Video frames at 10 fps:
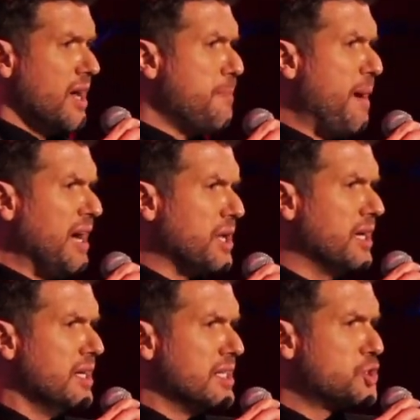about
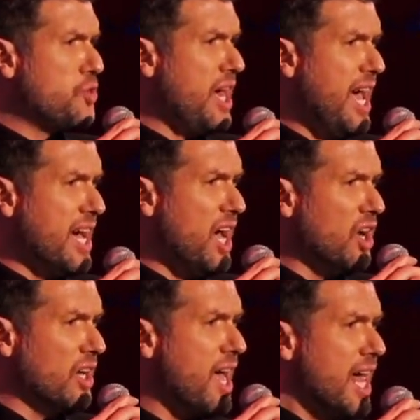to
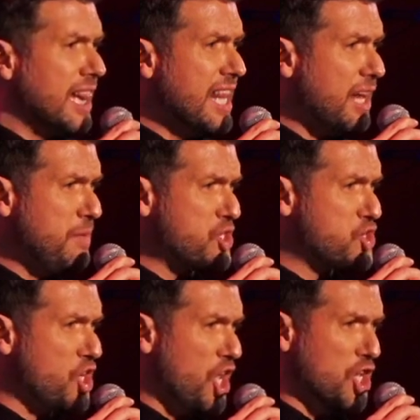there. Let me
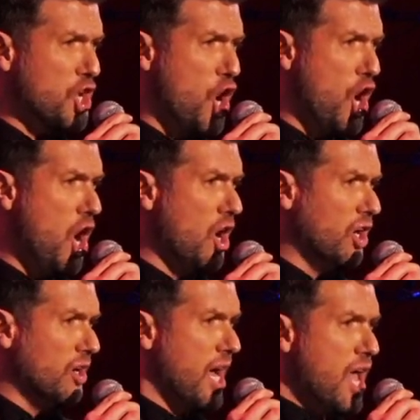see
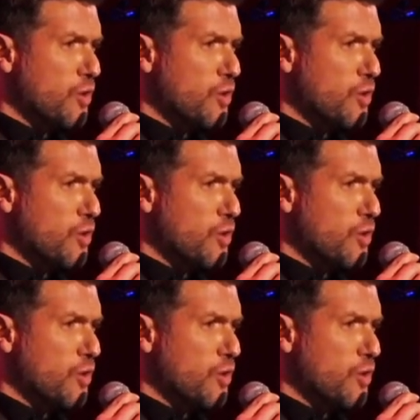her